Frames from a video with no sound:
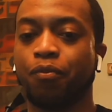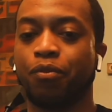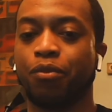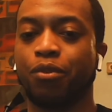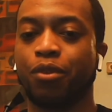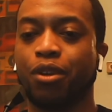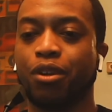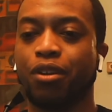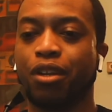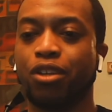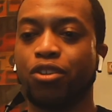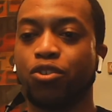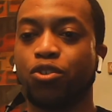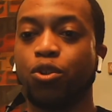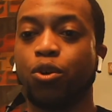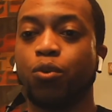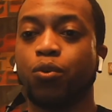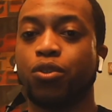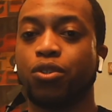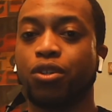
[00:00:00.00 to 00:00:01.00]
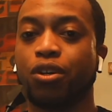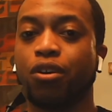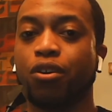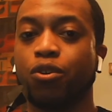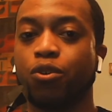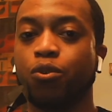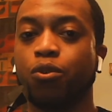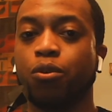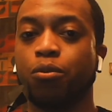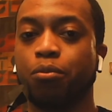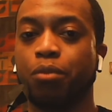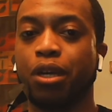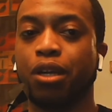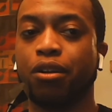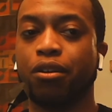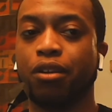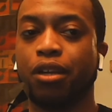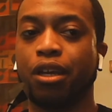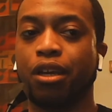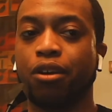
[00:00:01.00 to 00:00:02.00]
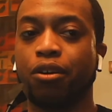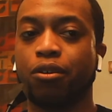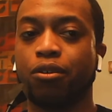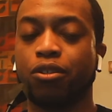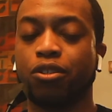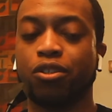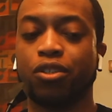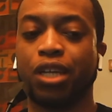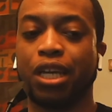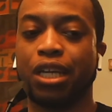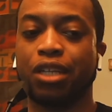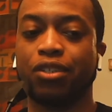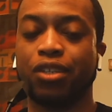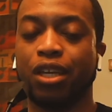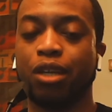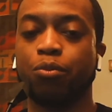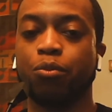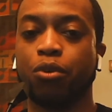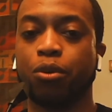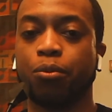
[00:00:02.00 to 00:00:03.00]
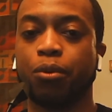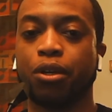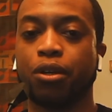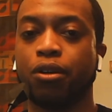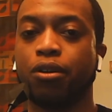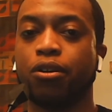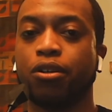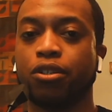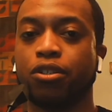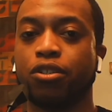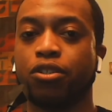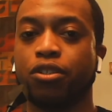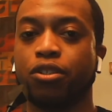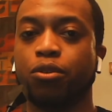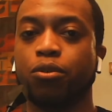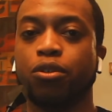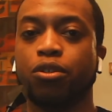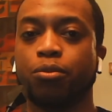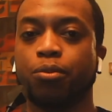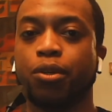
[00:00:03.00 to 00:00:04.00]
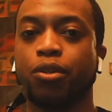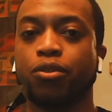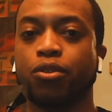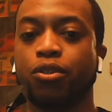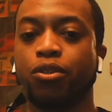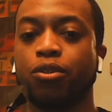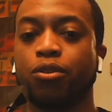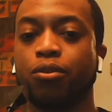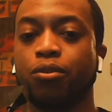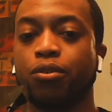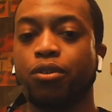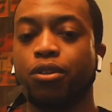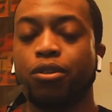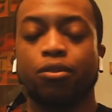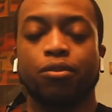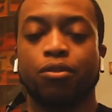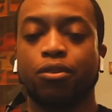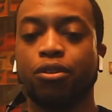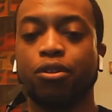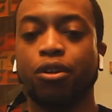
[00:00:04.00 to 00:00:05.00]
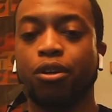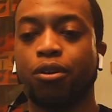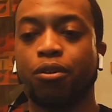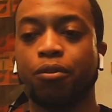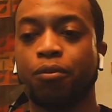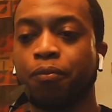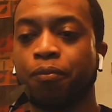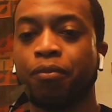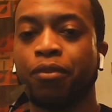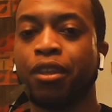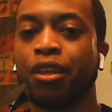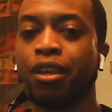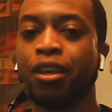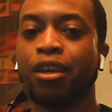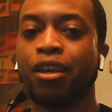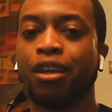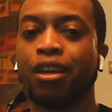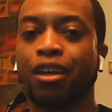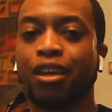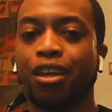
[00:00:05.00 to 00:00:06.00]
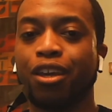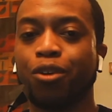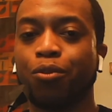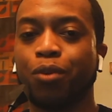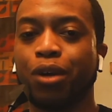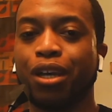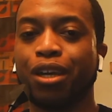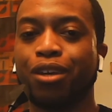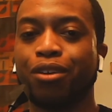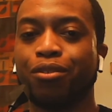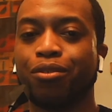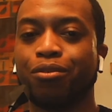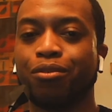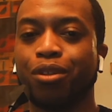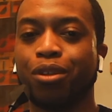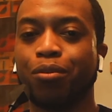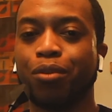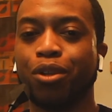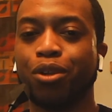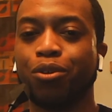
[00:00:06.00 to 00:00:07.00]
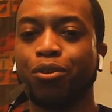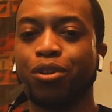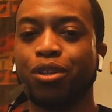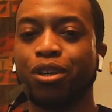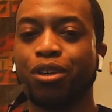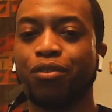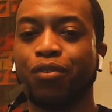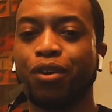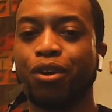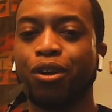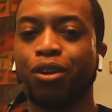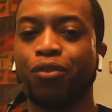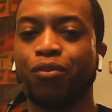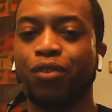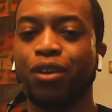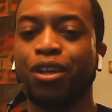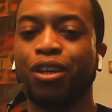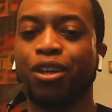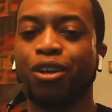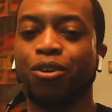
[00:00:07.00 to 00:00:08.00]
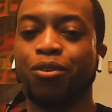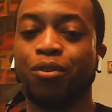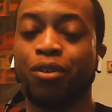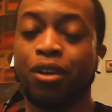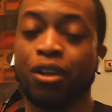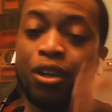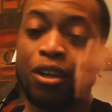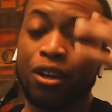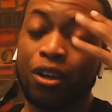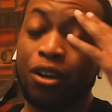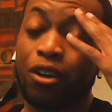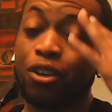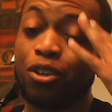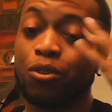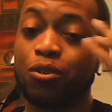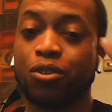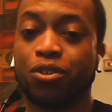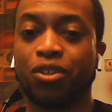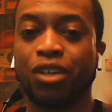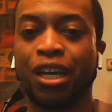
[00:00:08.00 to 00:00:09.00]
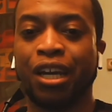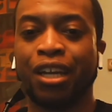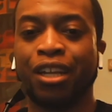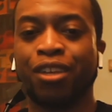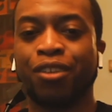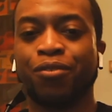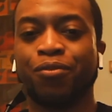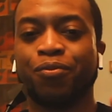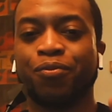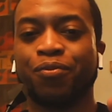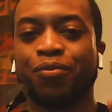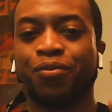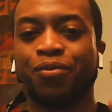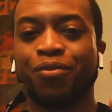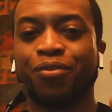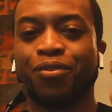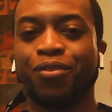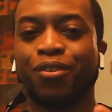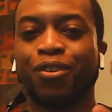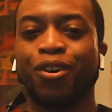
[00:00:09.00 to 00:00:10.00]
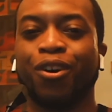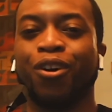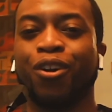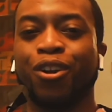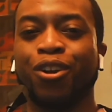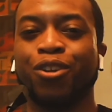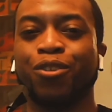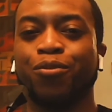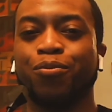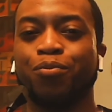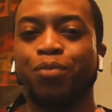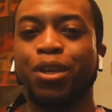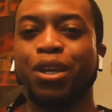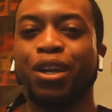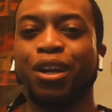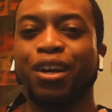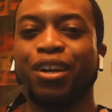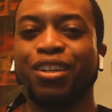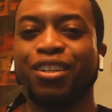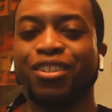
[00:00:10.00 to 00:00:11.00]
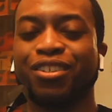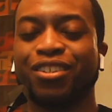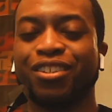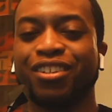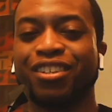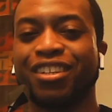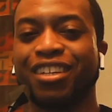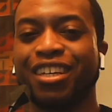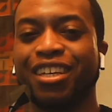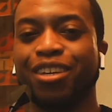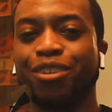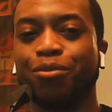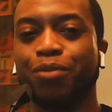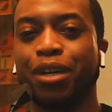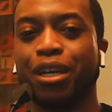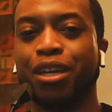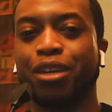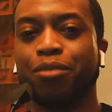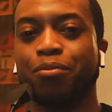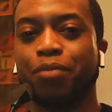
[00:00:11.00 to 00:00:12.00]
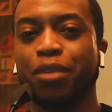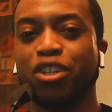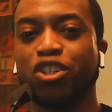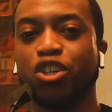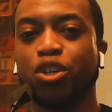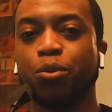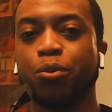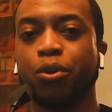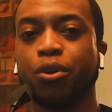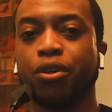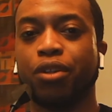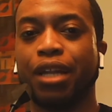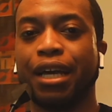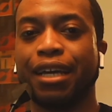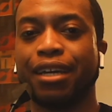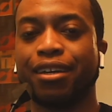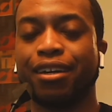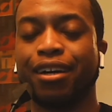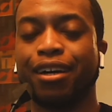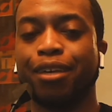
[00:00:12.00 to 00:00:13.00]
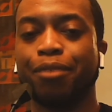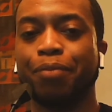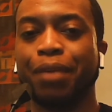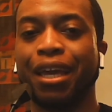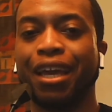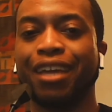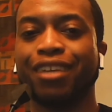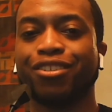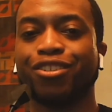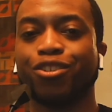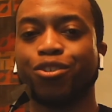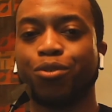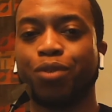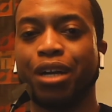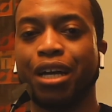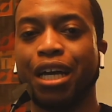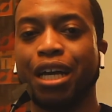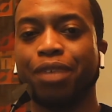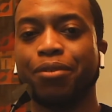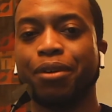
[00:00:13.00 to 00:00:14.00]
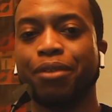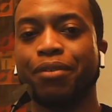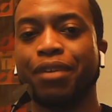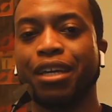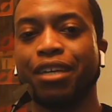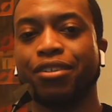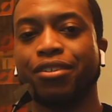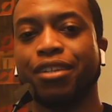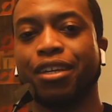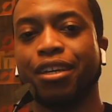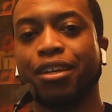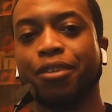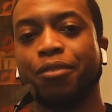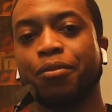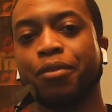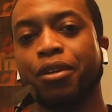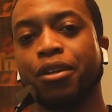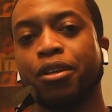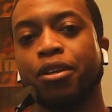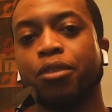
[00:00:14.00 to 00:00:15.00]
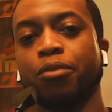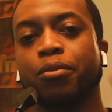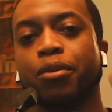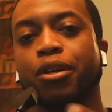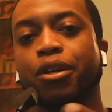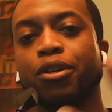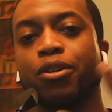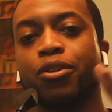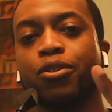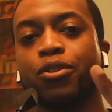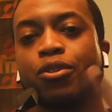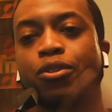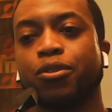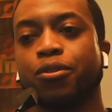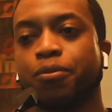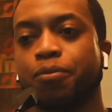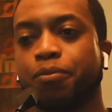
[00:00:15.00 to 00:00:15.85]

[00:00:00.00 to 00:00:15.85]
Everything slowly started doing better now. Just gotta take more precautions. Do what you're supposed to do. You you know. Anyway, let me know what you think of the video. Are you excited? Are you? Be honest. Anyway, make sure you give a like, comment, and subscribe. Have a nice day. Peace.